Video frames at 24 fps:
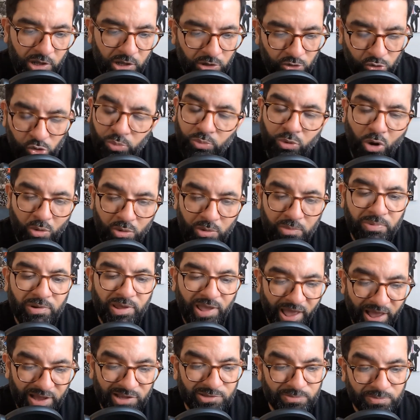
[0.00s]
who probably
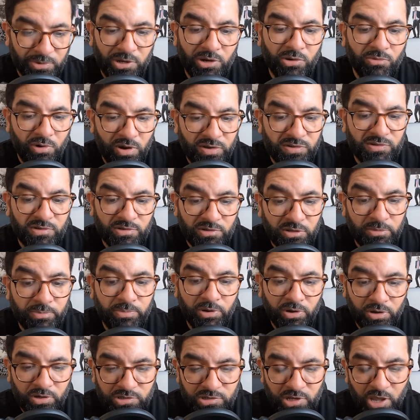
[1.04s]
has been arrested in the
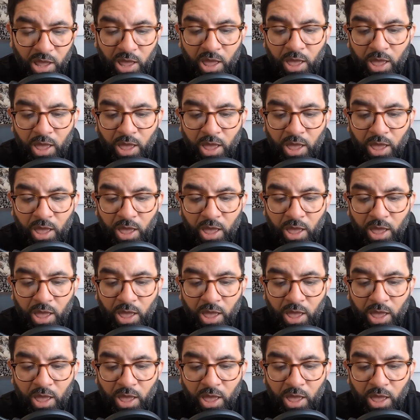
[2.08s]
past.